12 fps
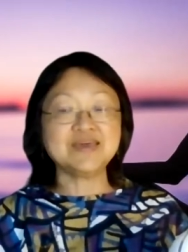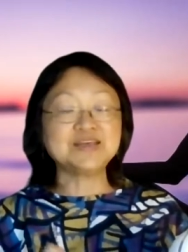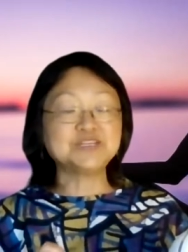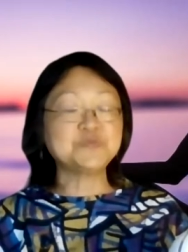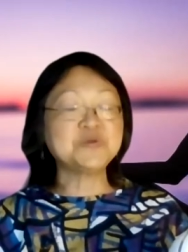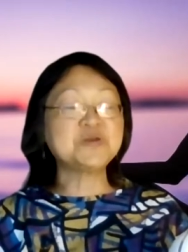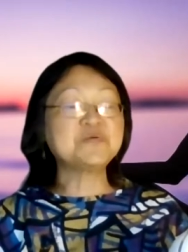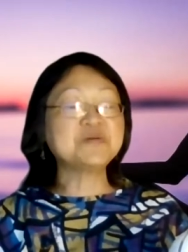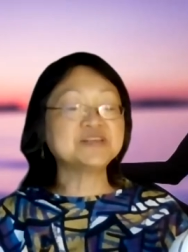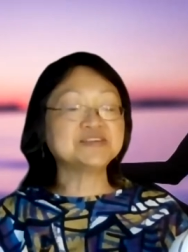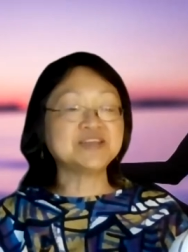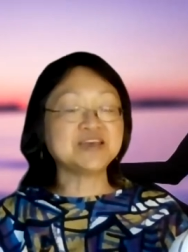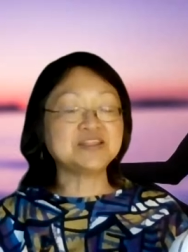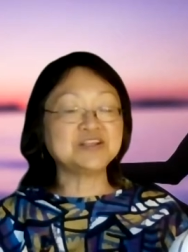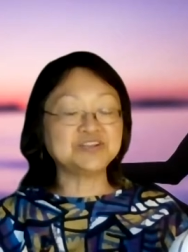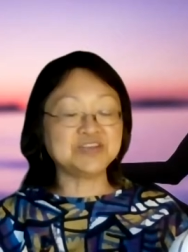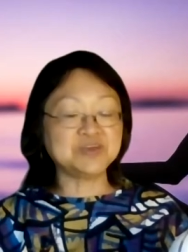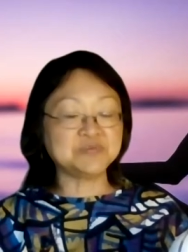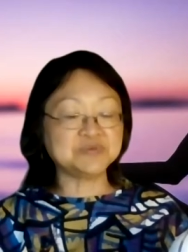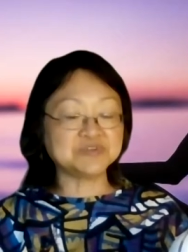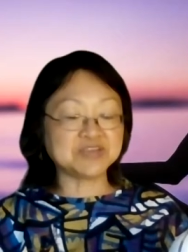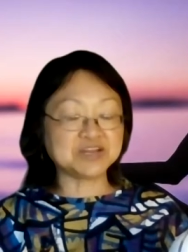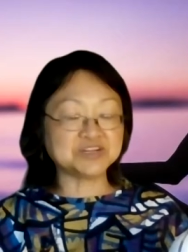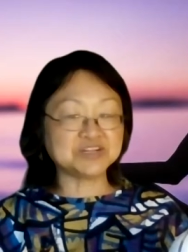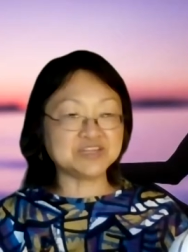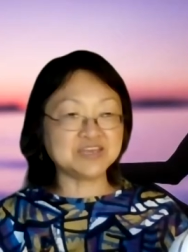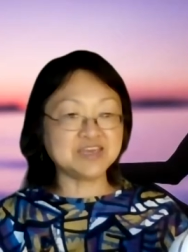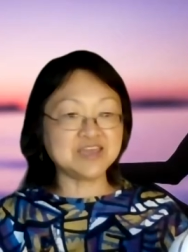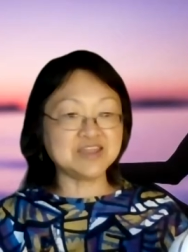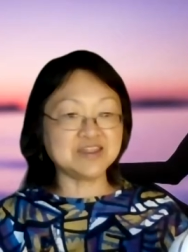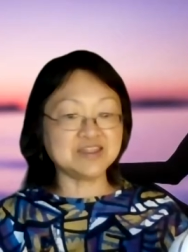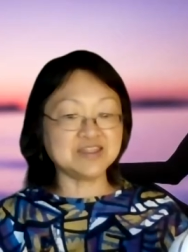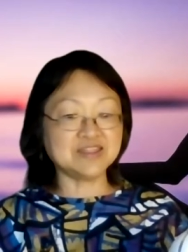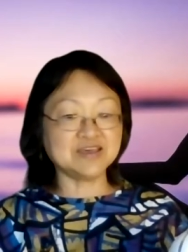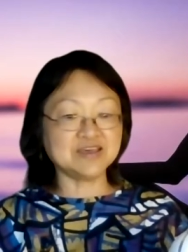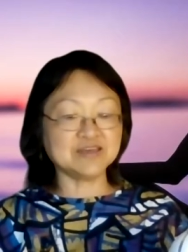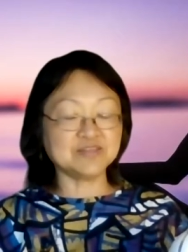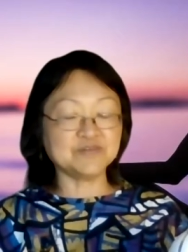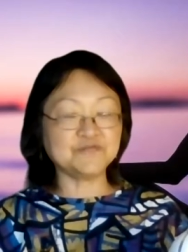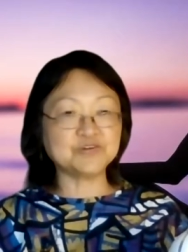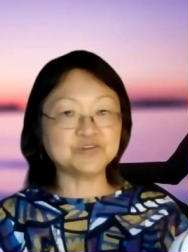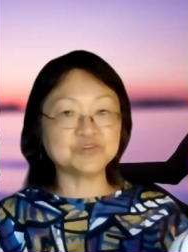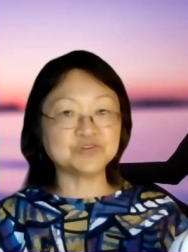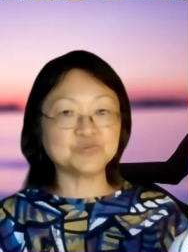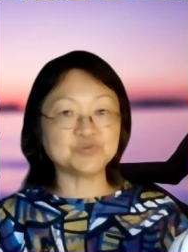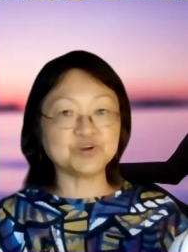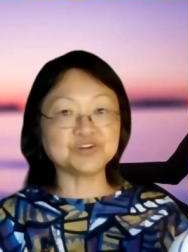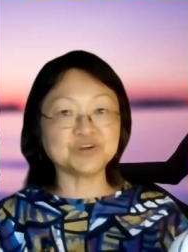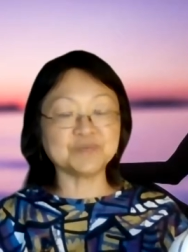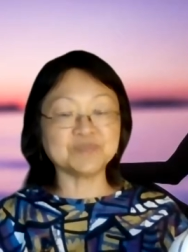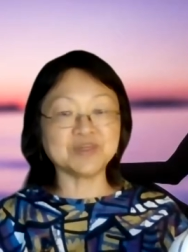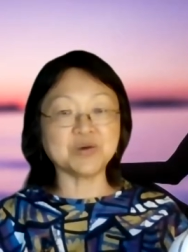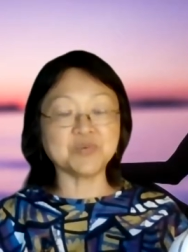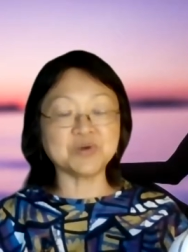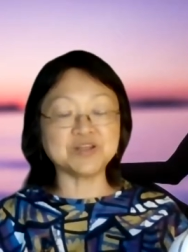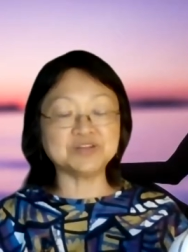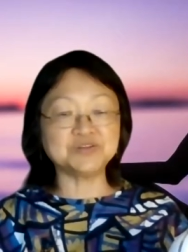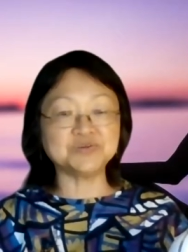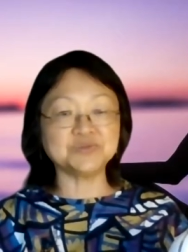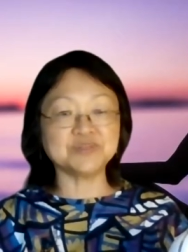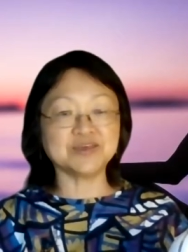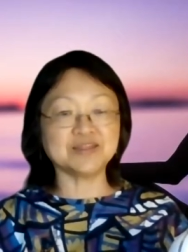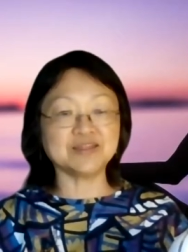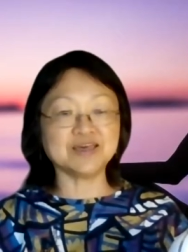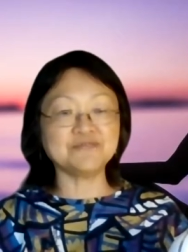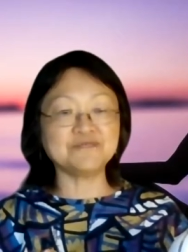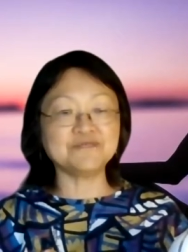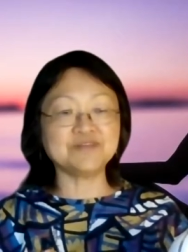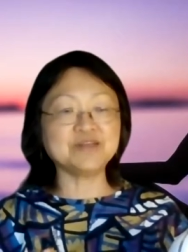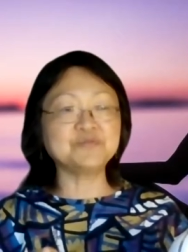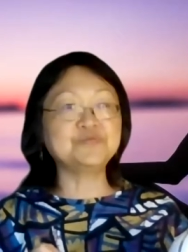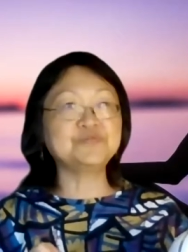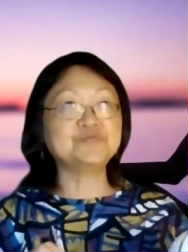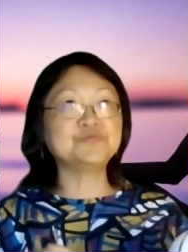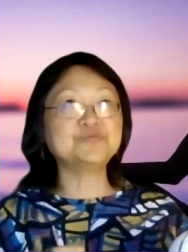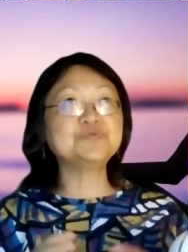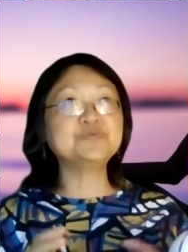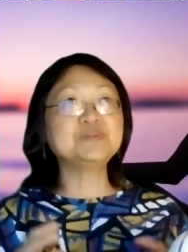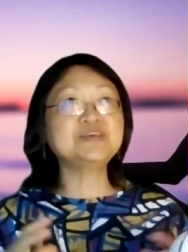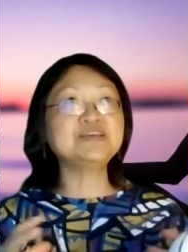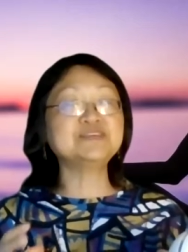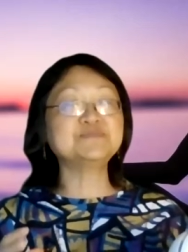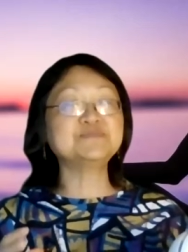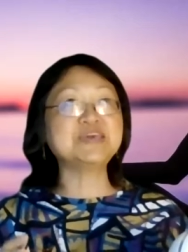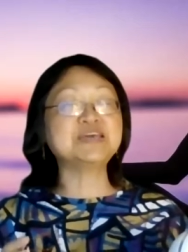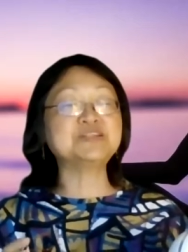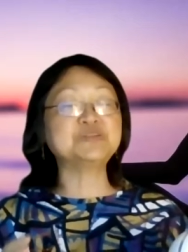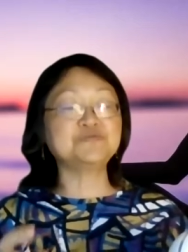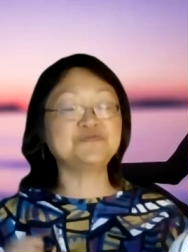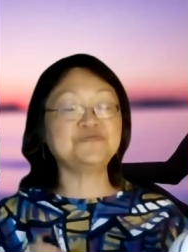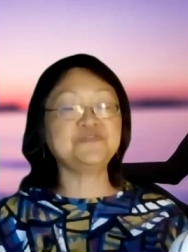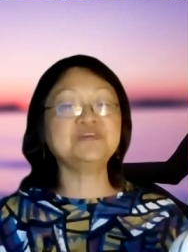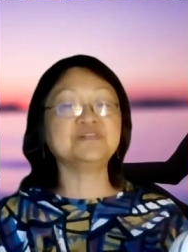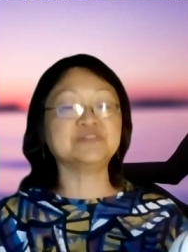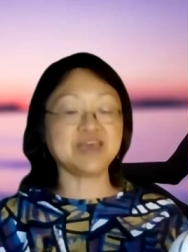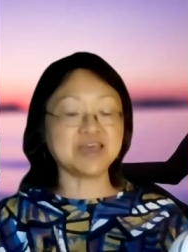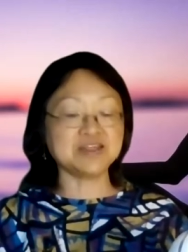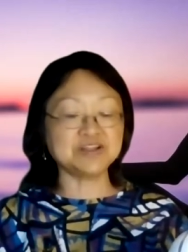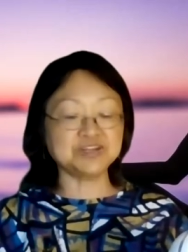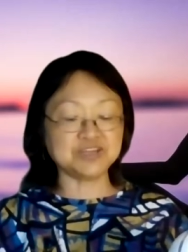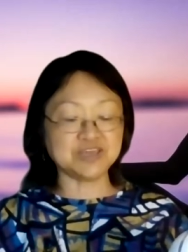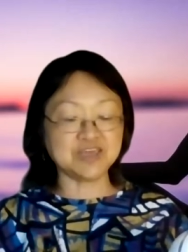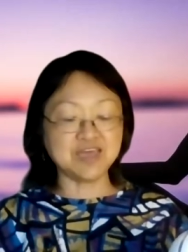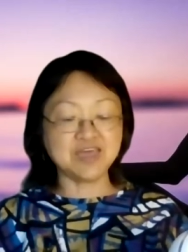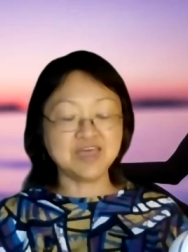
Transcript: experienced energy was actually in the first workshop that I went to, that I truly begin to feel the energy